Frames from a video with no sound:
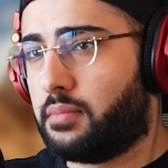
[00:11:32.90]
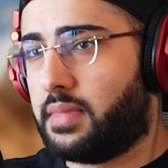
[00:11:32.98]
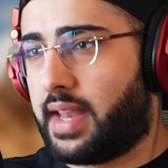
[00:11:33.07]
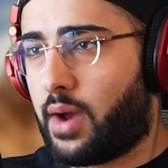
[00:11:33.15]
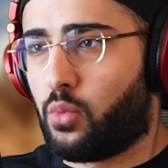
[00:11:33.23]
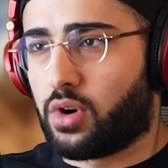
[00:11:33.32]

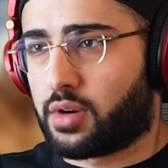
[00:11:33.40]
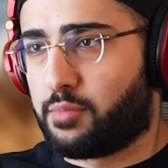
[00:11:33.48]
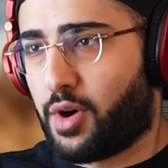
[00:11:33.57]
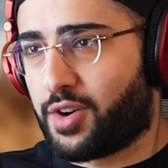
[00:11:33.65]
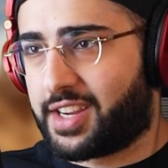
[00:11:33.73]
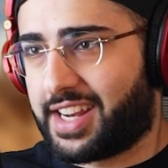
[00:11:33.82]
network
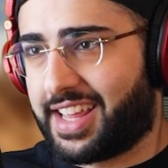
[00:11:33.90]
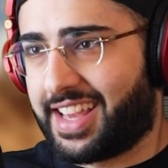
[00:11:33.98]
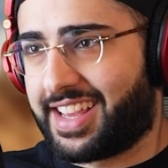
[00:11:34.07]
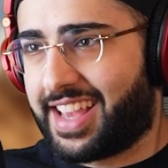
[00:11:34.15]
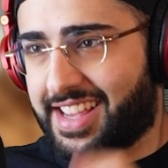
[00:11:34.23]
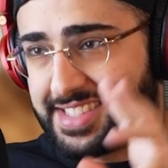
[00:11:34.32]

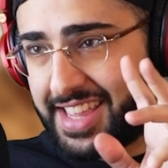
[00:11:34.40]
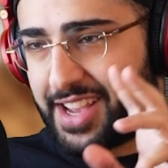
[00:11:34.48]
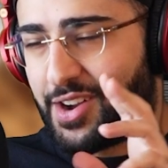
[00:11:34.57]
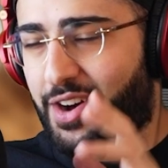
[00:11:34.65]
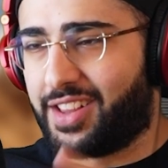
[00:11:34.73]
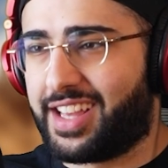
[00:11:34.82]
marketing, as they
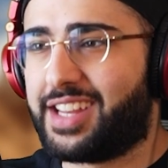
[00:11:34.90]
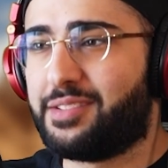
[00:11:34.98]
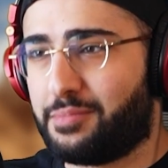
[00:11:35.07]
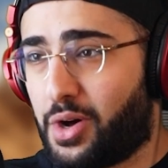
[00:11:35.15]
call it,